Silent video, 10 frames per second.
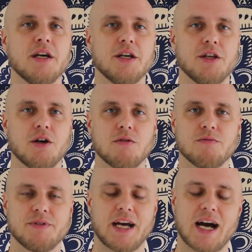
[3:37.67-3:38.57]

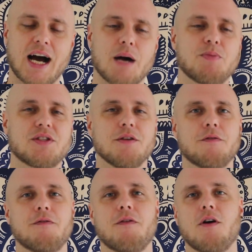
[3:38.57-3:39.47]
the absent
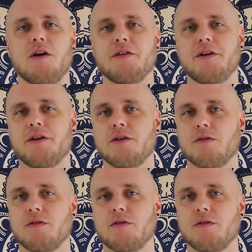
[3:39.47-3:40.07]
father